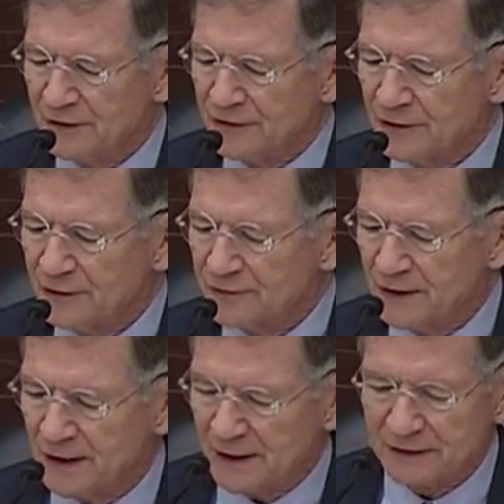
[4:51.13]

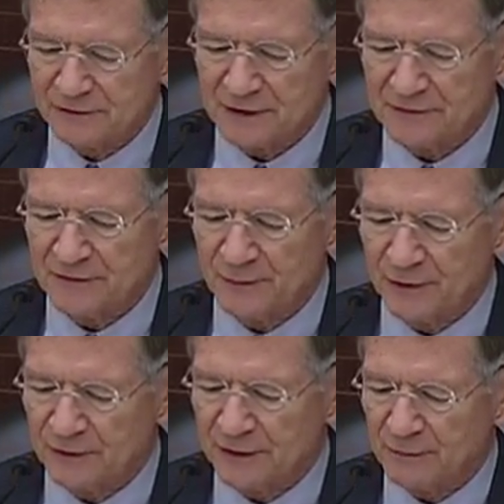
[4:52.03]
3397, the
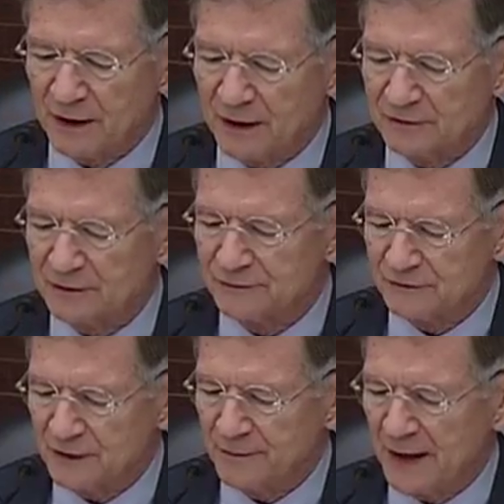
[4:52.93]
Building Blocks of
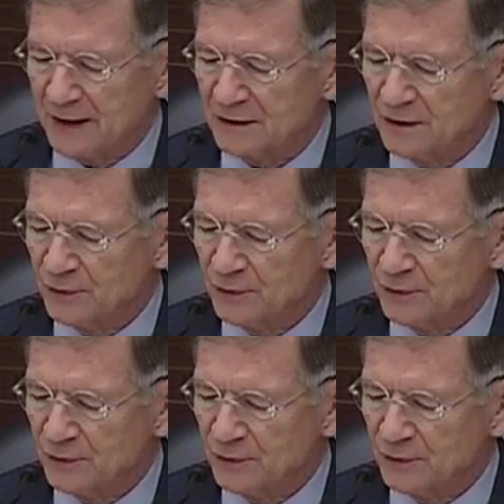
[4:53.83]
STEM Act,